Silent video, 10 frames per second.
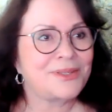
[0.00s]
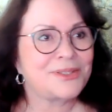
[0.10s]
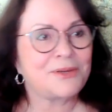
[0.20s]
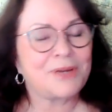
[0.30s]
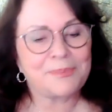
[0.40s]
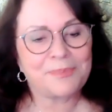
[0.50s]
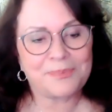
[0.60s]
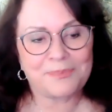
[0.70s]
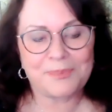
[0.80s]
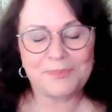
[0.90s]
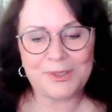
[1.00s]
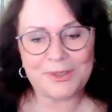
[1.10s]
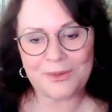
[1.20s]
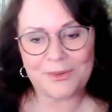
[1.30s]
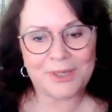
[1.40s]
So I, you
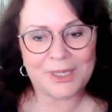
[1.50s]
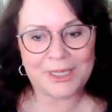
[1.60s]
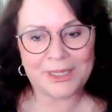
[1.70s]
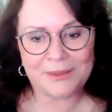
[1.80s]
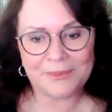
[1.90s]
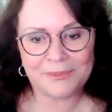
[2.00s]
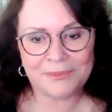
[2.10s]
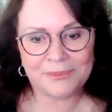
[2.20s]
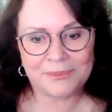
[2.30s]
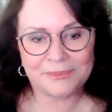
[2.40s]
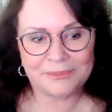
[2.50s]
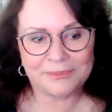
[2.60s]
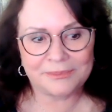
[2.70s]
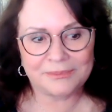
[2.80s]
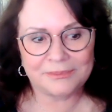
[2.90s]
know, I, um,
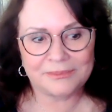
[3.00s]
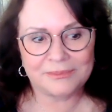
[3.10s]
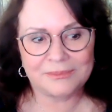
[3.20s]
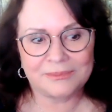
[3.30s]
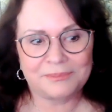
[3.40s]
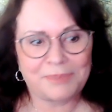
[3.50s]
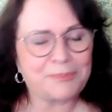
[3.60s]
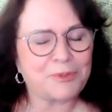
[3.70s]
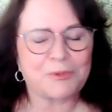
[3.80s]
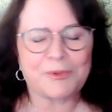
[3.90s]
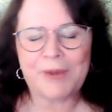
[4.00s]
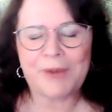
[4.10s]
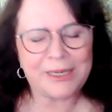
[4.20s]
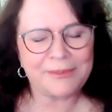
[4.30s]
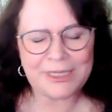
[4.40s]
people were
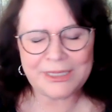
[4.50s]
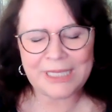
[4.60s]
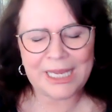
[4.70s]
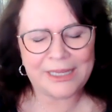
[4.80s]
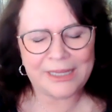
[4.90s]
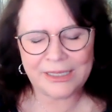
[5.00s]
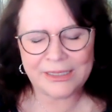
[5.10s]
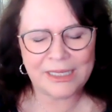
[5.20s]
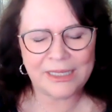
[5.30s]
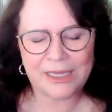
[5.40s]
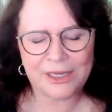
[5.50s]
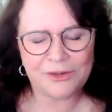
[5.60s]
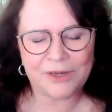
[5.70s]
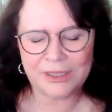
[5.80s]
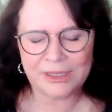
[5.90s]
writing me saying they said that
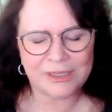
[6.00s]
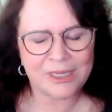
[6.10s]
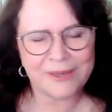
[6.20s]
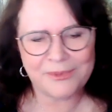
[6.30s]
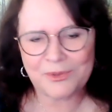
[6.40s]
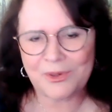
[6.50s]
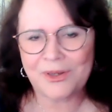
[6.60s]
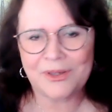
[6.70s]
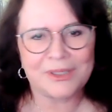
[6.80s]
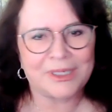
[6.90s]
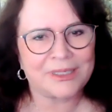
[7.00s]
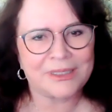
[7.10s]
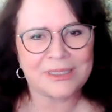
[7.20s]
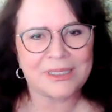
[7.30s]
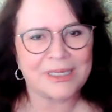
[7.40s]
you got the times wrong. And
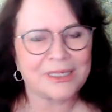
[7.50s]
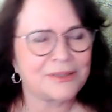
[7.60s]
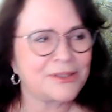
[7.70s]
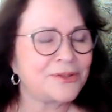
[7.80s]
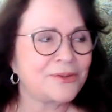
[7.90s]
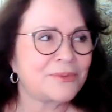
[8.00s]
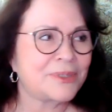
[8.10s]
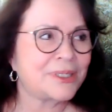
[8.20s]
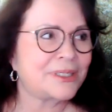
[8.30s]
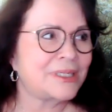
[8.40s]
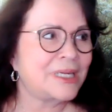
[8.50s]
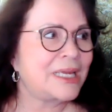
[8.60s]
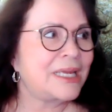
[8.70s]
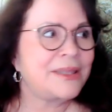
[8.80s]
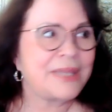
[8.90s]
it's like, you know what?
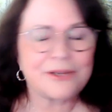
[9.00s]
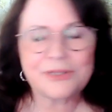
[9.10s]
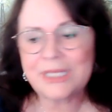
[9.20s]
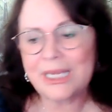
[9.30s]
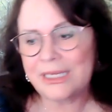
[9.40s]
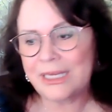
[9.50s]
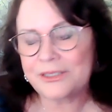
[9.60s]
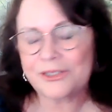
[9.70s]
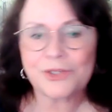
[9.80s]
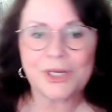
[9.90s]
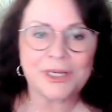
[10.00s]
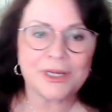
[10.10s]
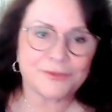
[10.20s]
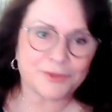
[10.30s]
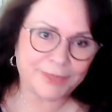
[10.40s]
They're saying that to try to
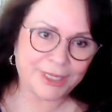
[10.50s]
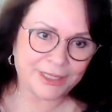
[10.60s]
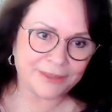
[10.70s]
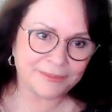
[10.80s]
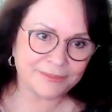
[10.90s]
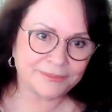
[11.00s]
cover me.